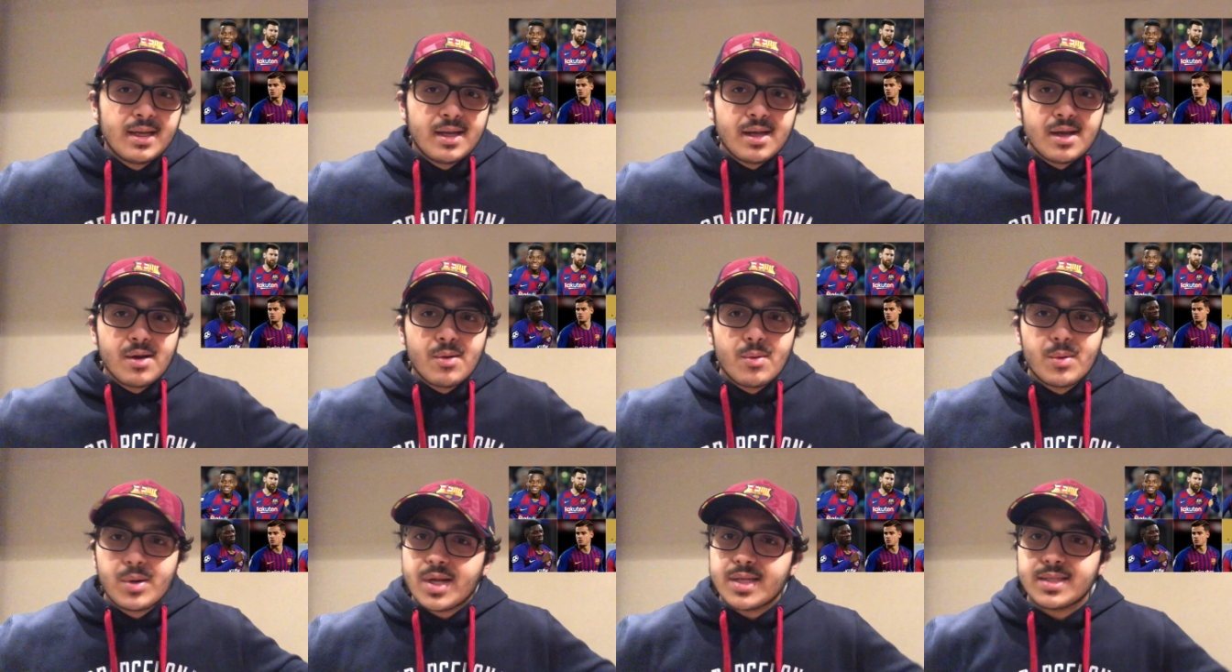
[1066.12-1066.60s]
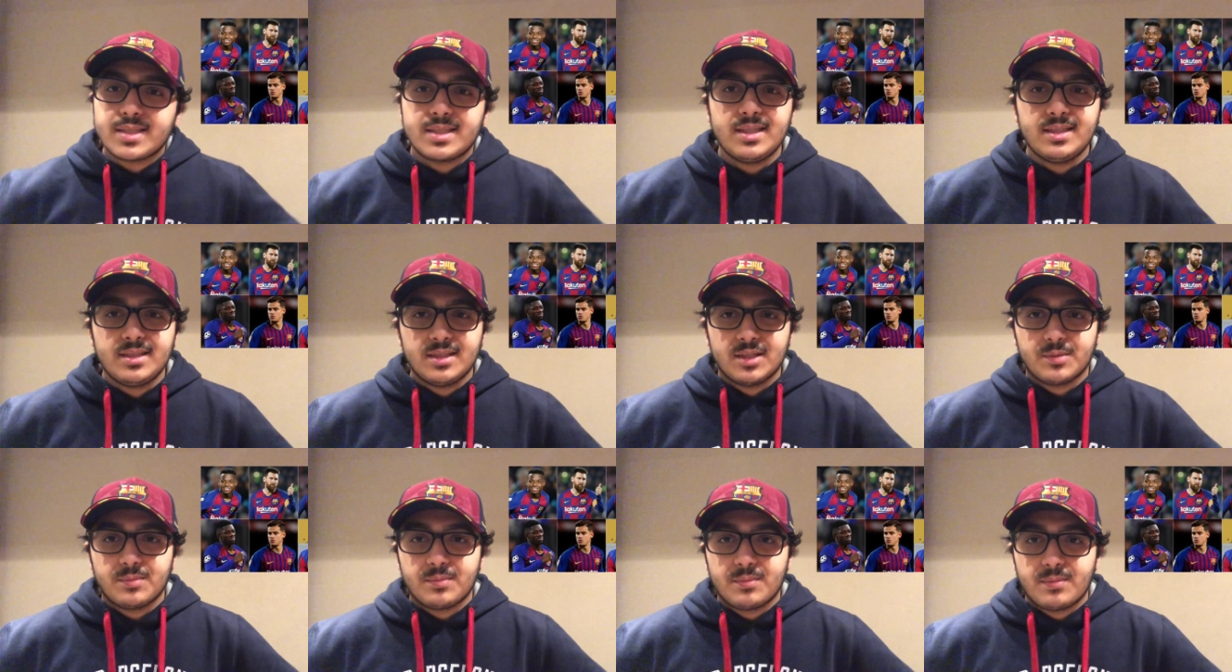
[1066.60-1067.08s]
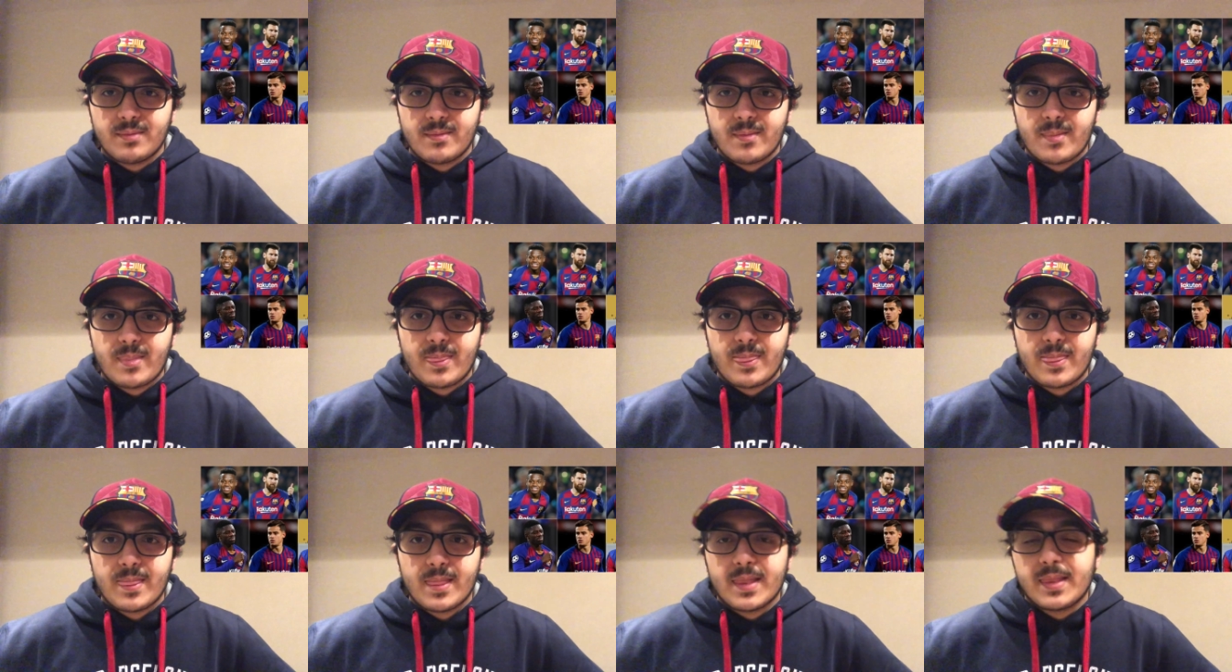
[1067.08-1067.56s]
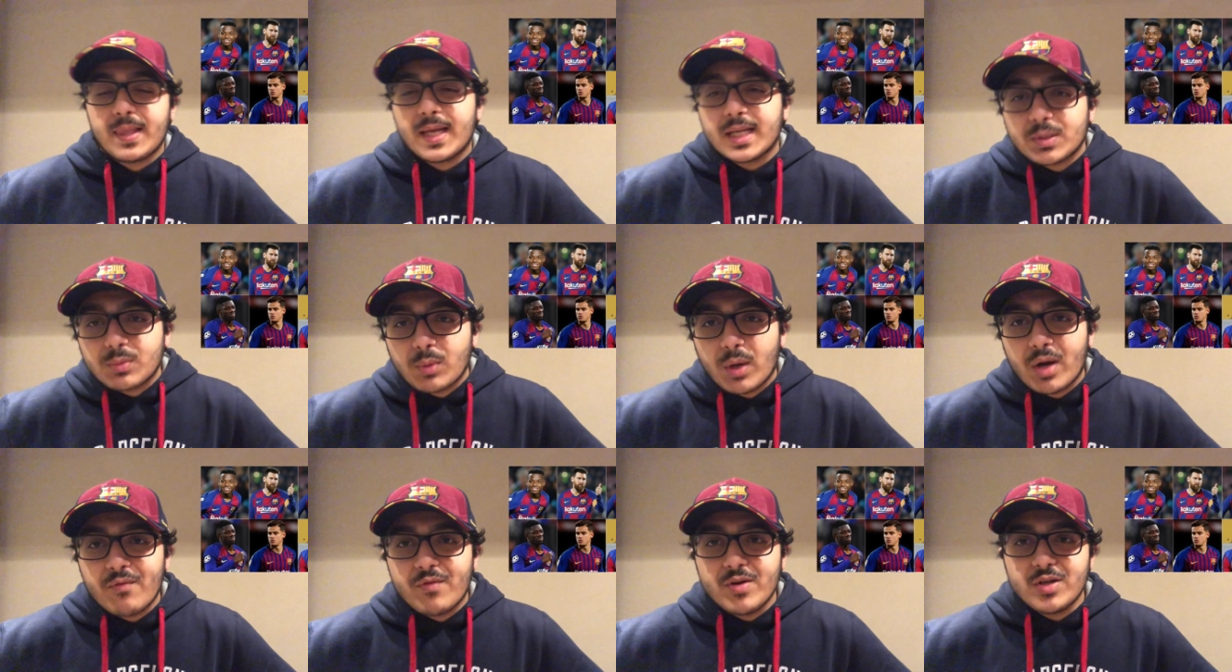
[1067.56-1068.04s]
We're not seeing them. That's why
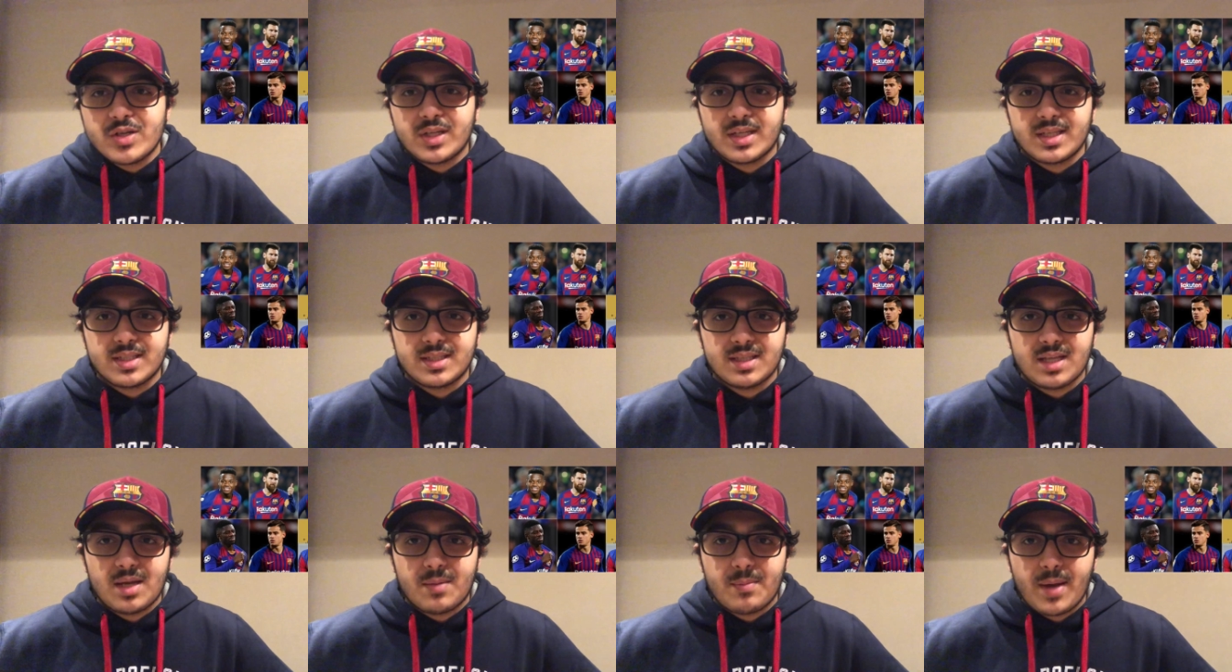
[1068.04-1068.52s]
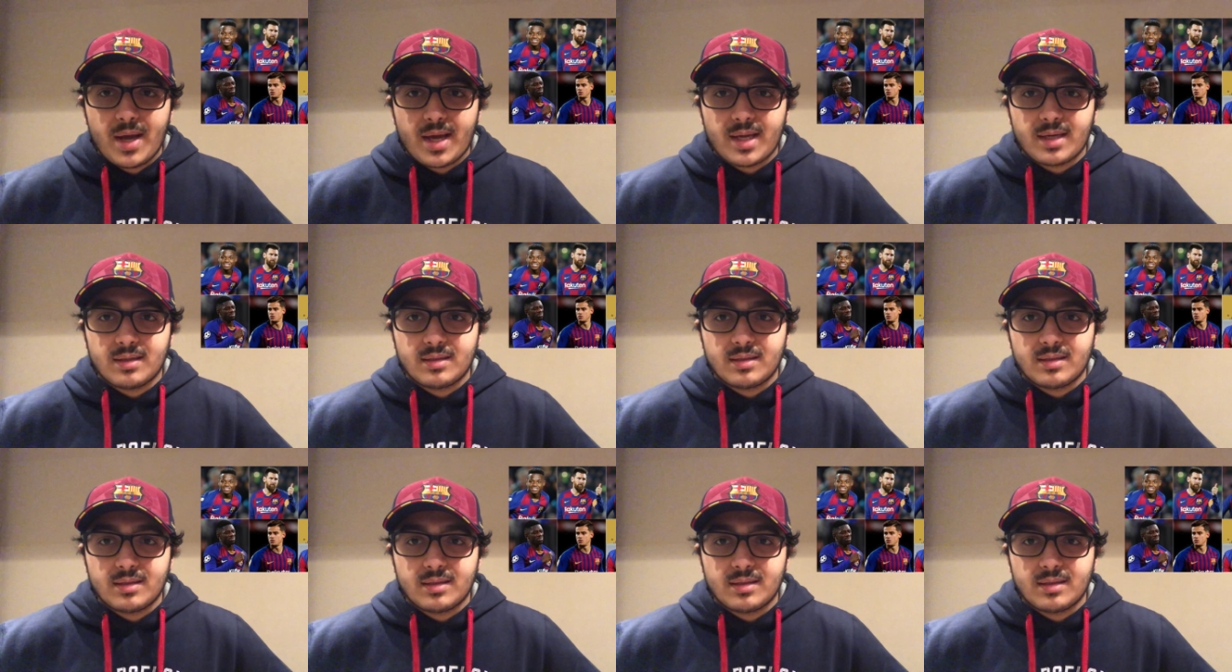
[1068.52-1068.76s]
our finishing isn't that bad.